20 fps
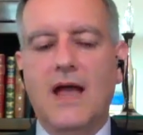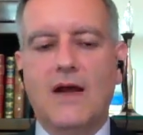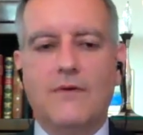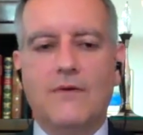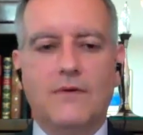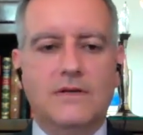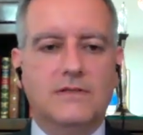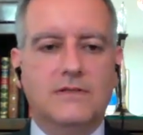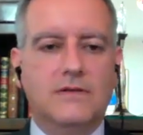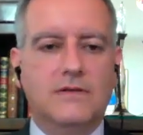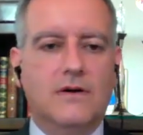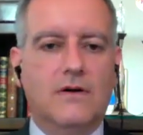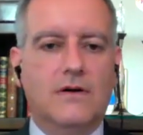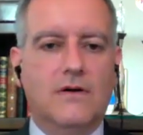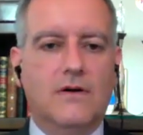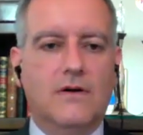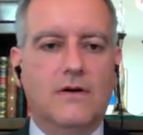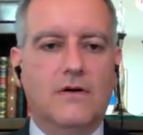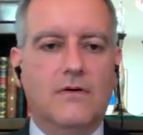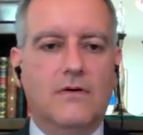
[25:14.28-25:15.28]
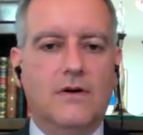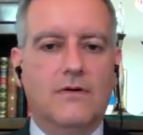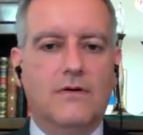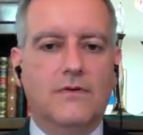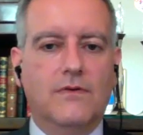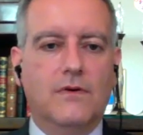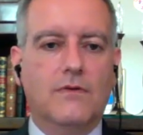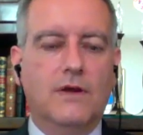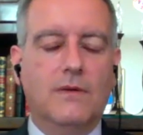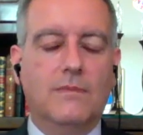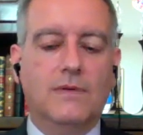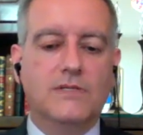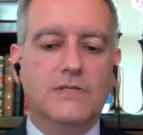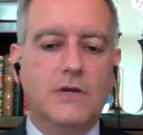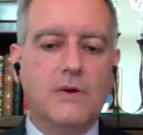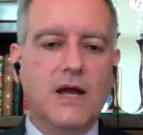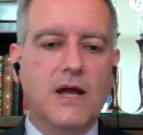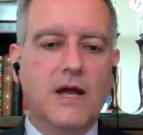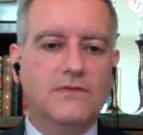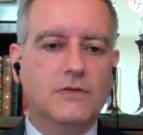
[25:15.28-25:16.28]
areas of agreement.
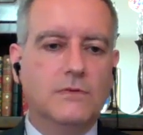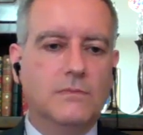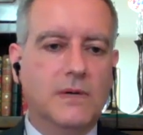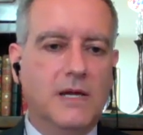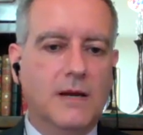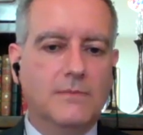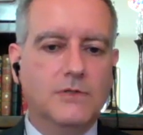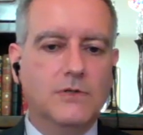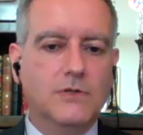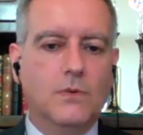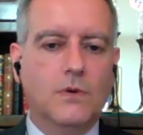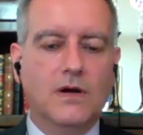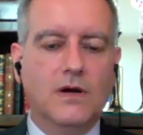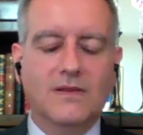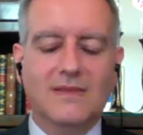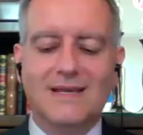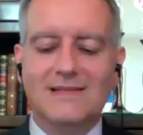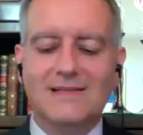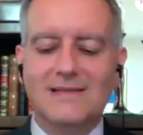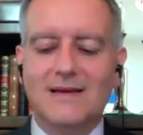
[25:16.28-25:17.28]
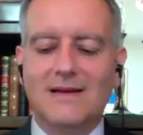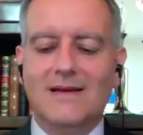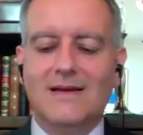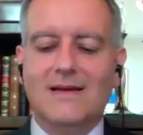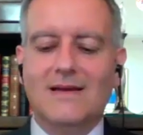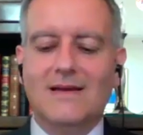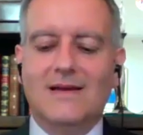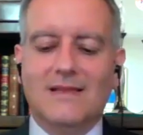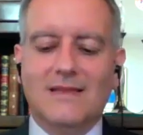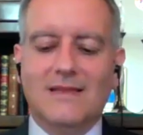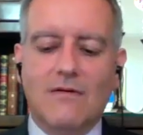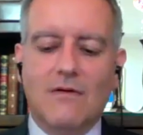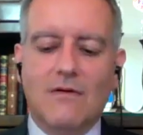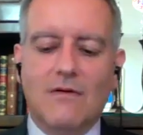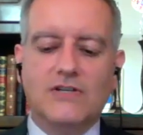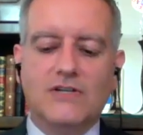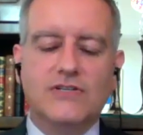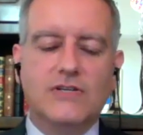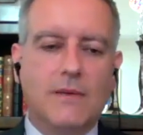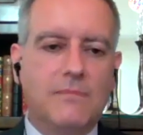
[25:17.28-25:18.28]
So you have to be able to work. There
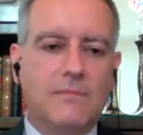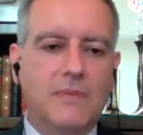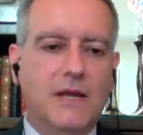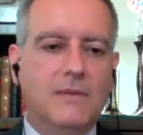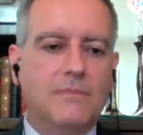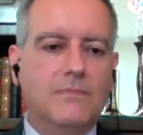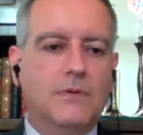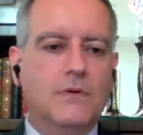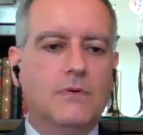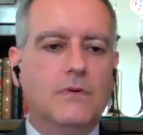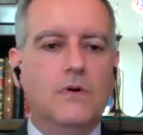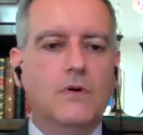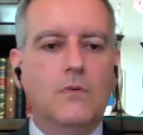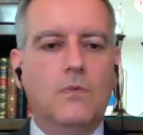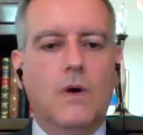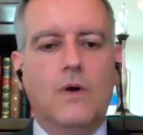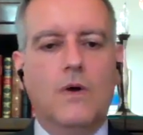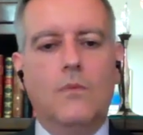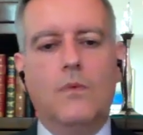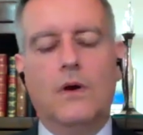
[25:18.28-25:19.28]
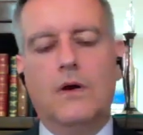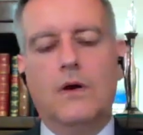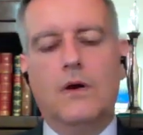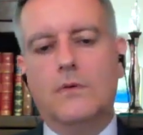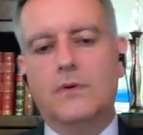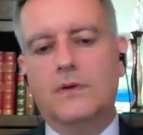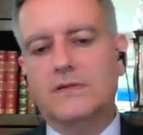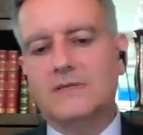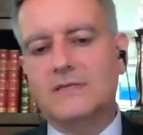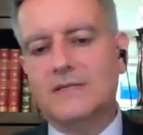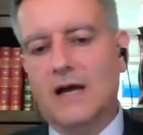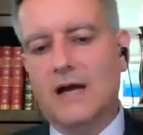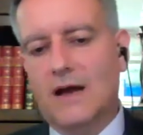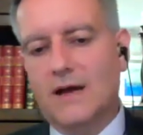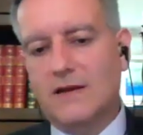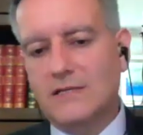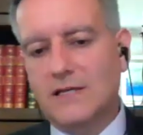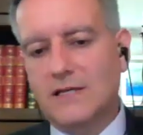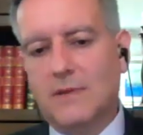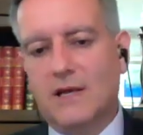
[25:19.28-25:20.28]
are some people who won't work with
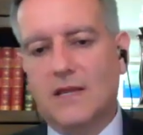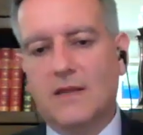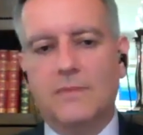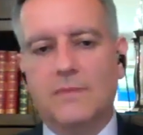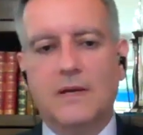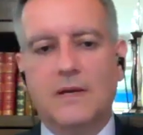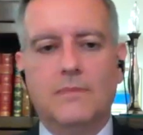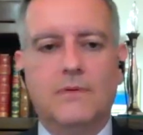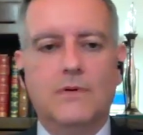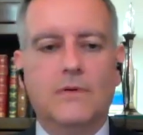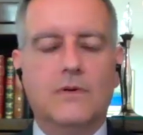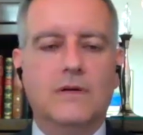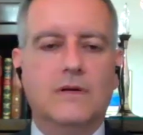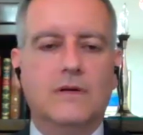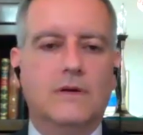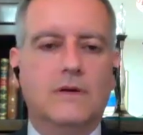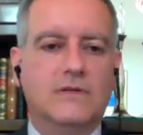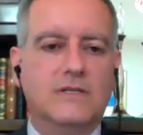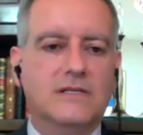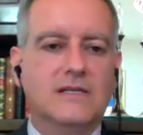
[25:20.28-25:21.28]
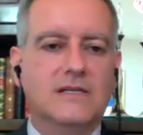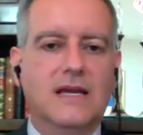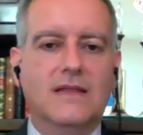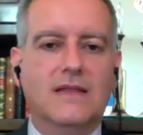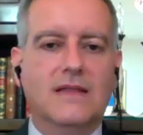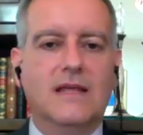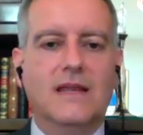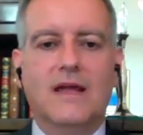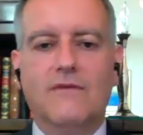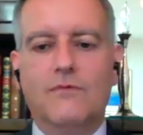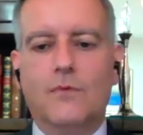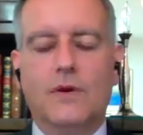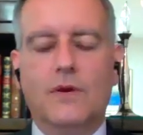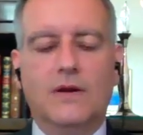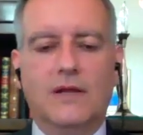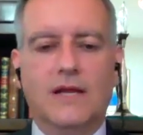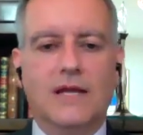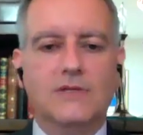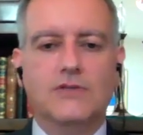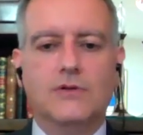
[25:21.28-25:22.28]
some other people, not to say that
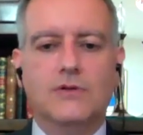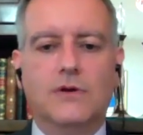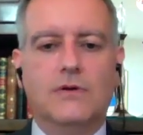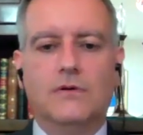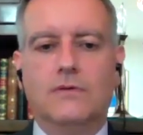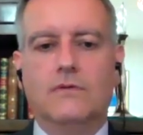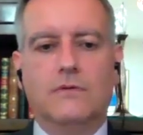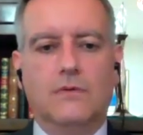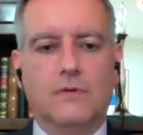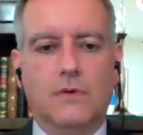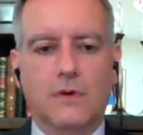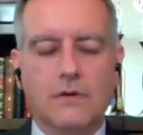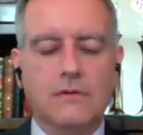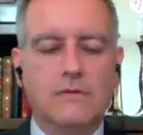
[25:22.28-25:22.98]
everyone gets on,